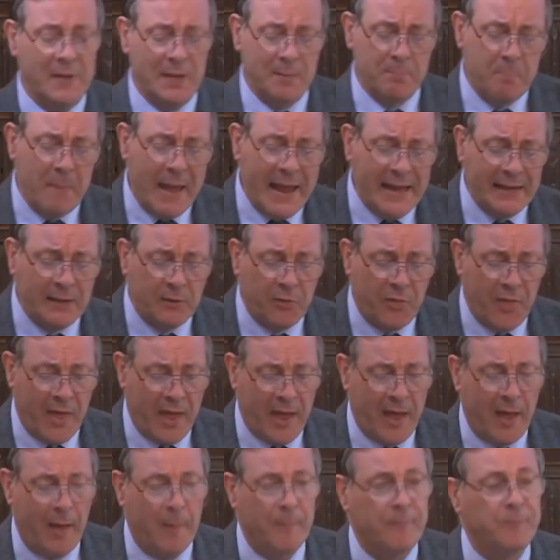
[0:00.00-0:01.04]
being made
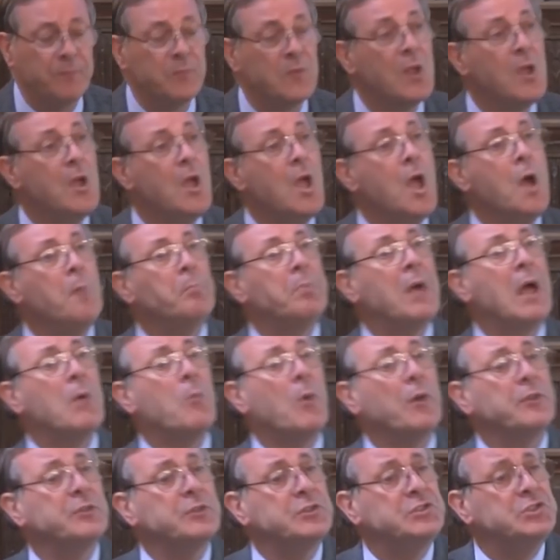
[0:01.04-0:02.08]
there. But I
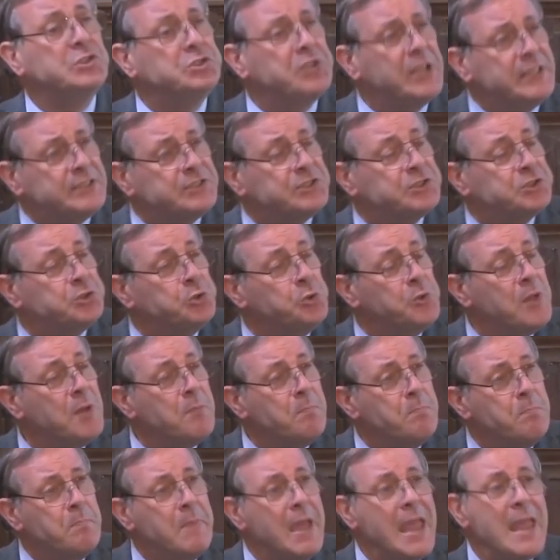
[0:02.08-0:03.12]
want to suggest to you
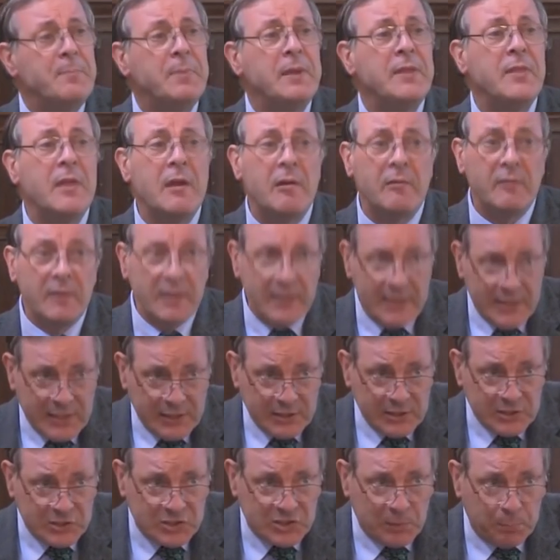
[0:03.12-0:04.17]
that maybe there
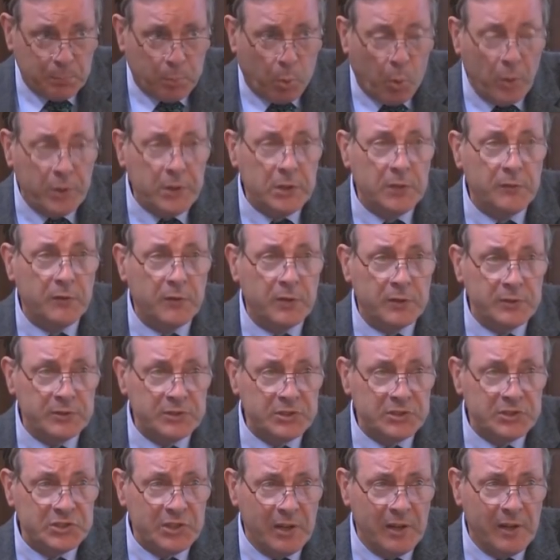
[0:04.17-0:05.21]
is a point of
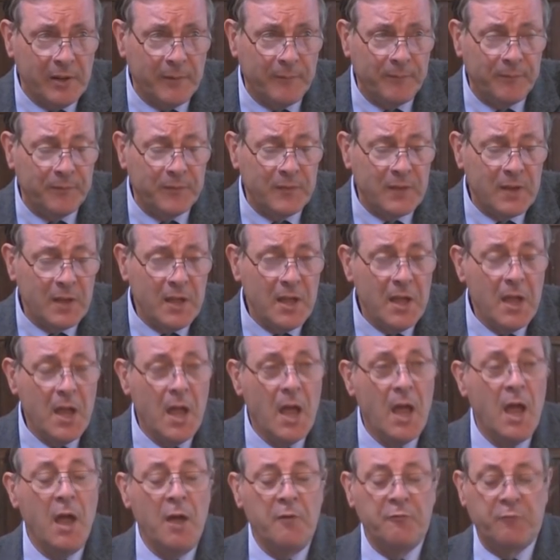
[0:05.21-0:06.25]
concern.
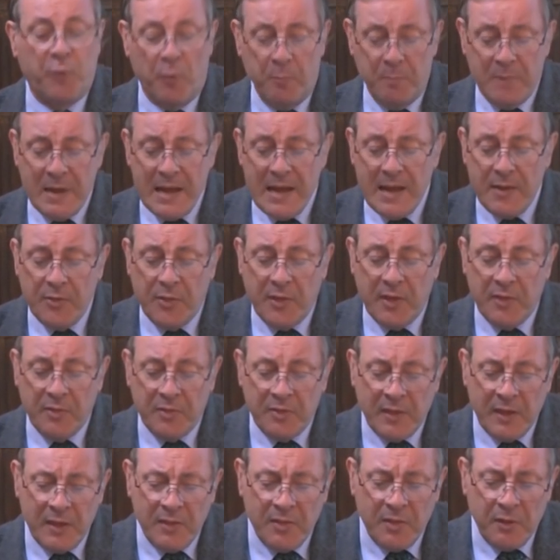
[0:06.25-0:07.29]
For me, the,
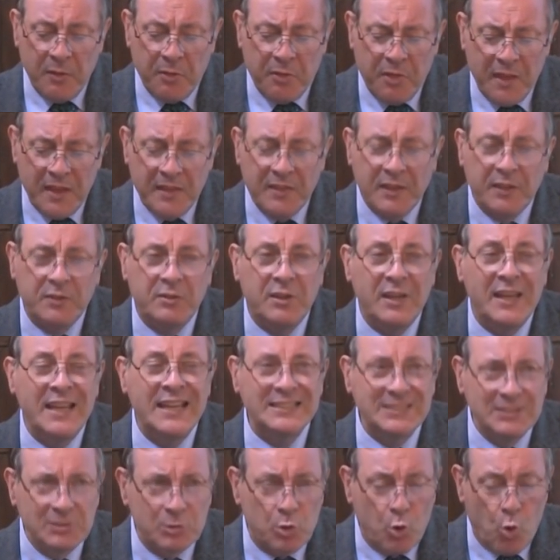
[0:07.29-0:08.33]
the, the thing that
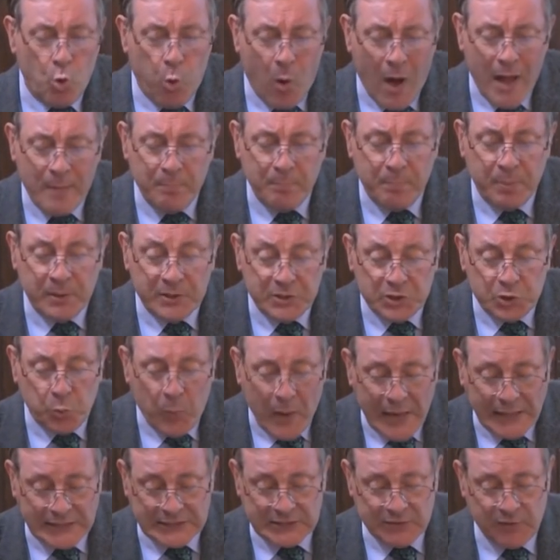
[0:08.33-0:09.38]
isn't quite
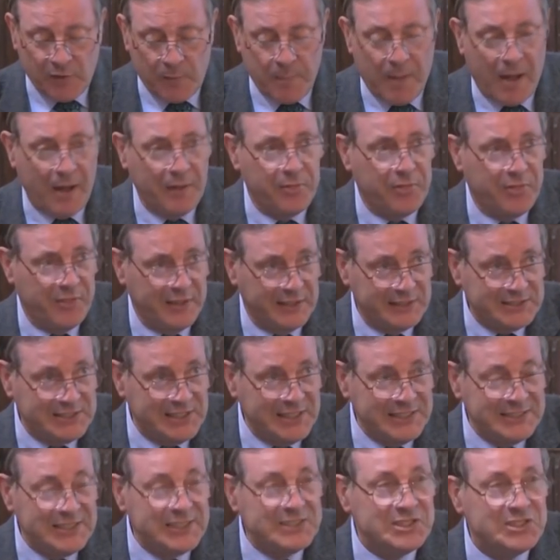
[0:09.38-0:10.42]
persuasive about
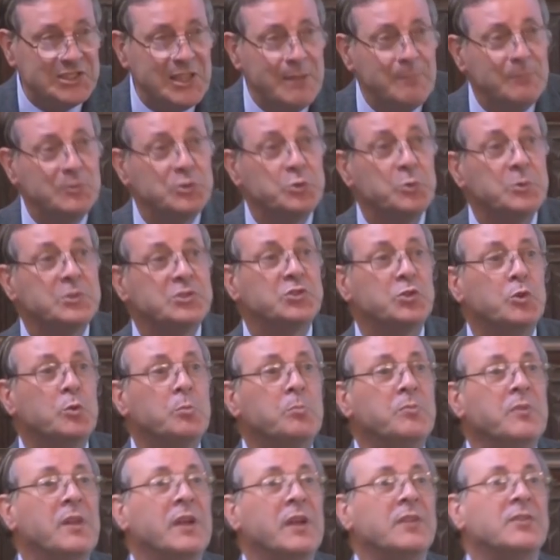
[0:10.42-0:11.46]
this is it seems to
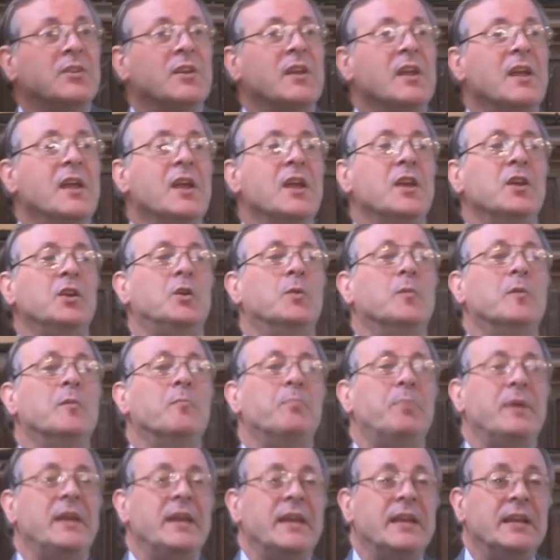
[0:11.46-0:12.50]
assume that
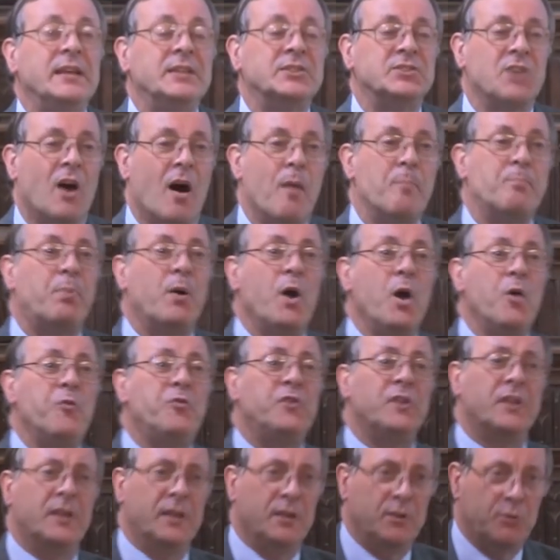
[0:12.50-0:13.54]
human beings are
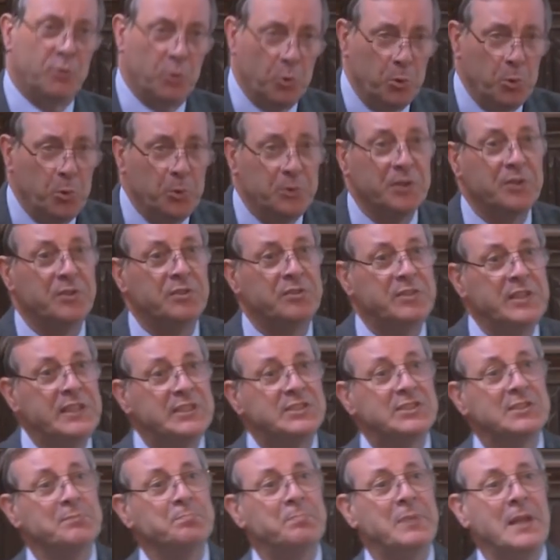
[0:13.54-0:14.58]
perfectly good and
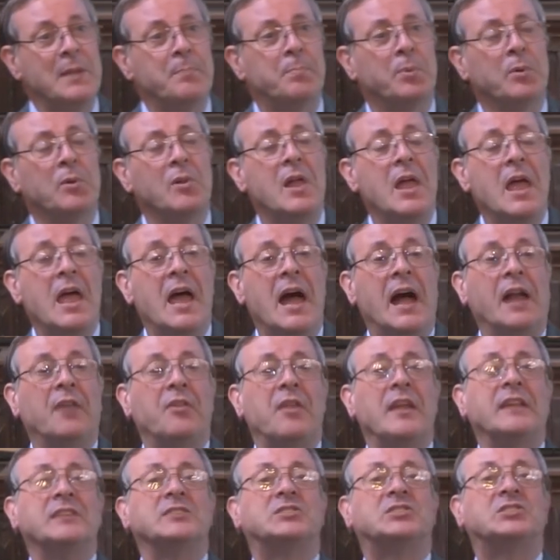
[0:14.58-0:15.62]
decent people, and
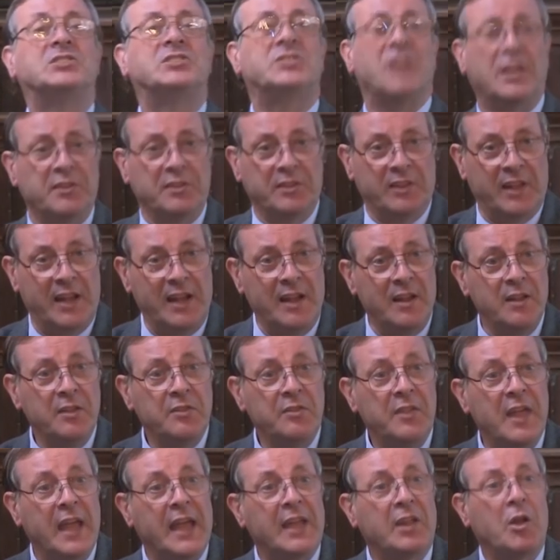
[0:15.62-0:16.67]
then suddenly
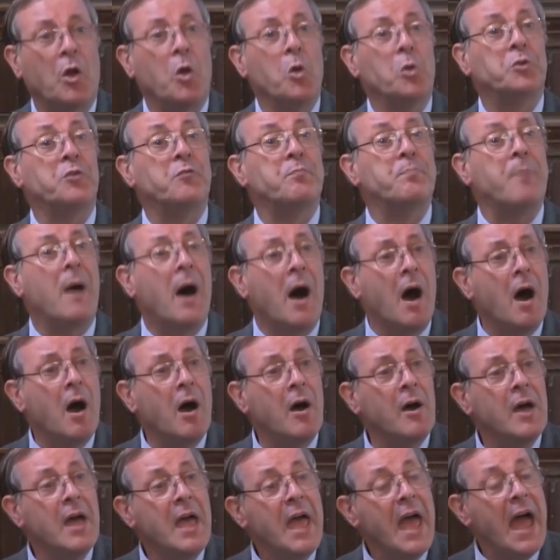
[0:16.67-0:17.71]
they get hold of
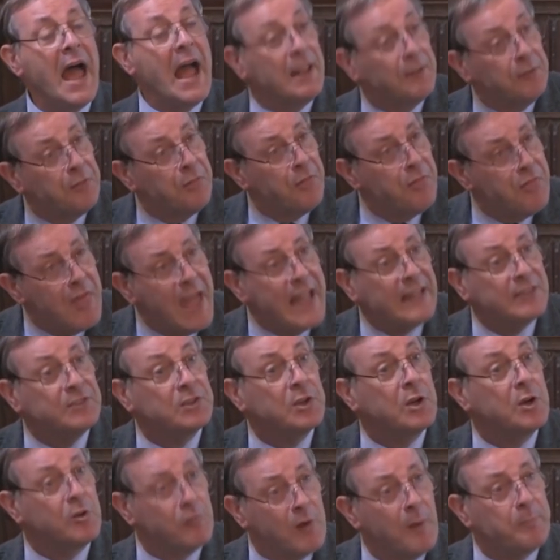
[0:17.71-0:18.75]
power and
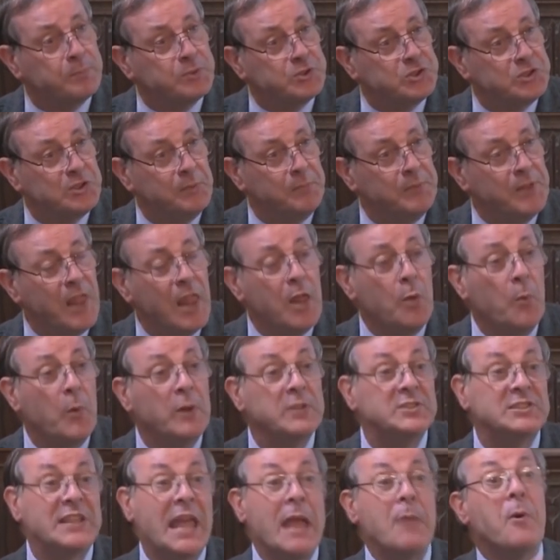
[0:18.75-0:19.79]
that corrupts them. In other
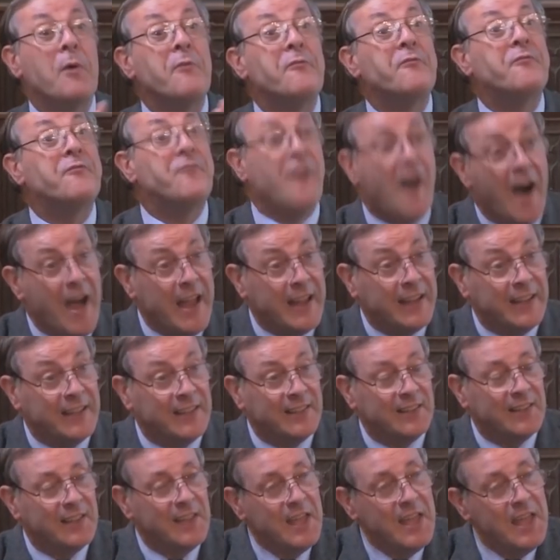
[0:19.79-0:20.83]
words, they were
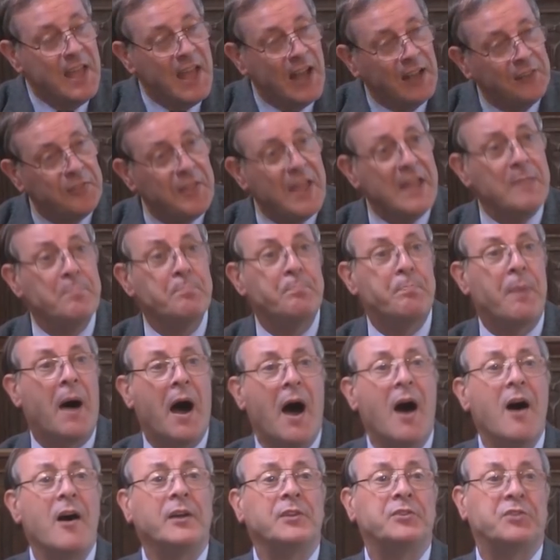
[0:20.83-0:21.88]
fine, and then
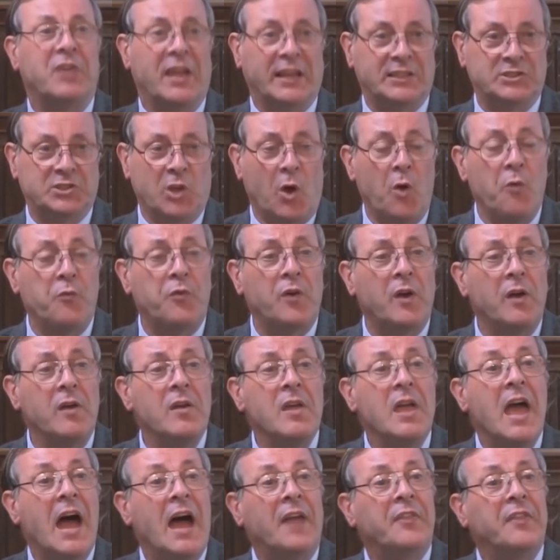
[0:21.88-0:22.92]
power takes over
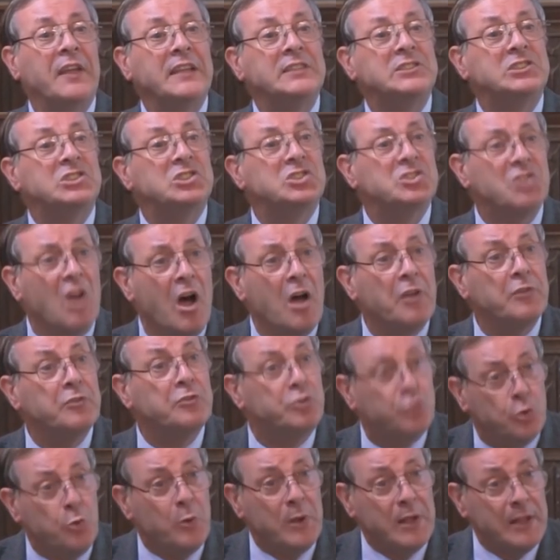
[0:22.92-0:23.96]
and they
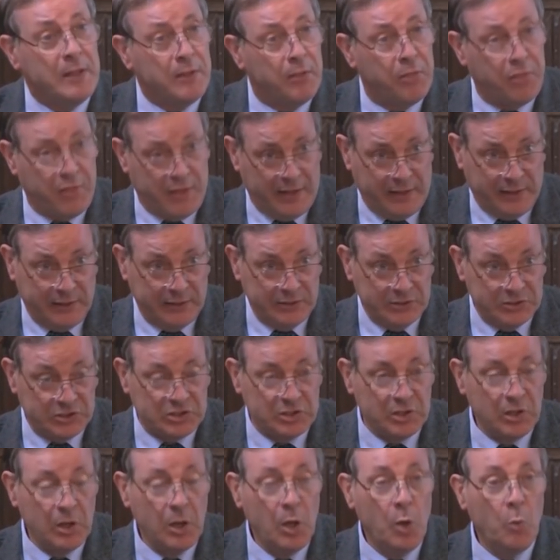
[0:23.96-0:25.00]
start doing
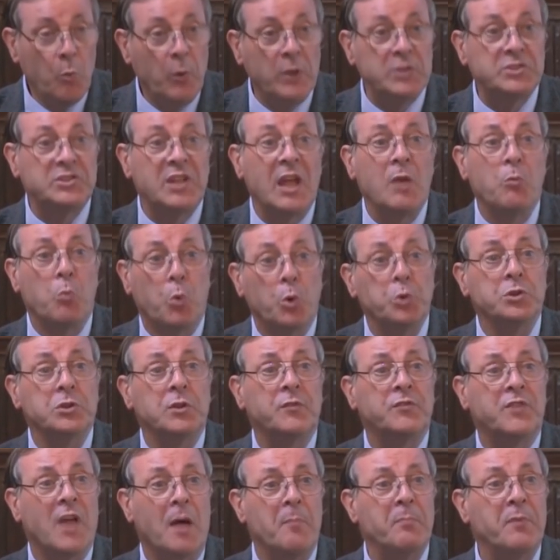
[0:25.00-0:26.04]
things which they wouldn't
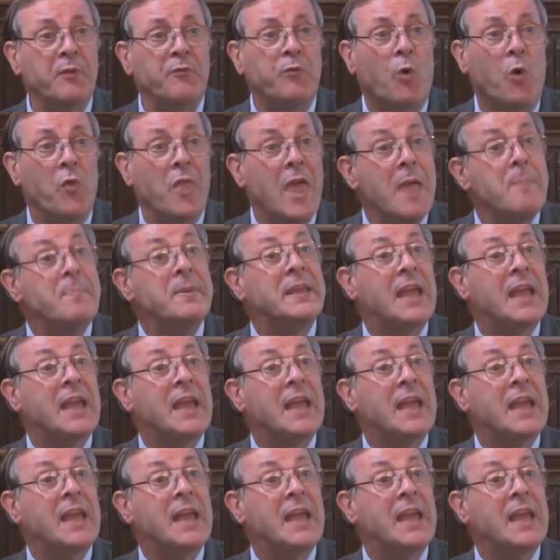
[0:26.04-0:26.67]
have done before. They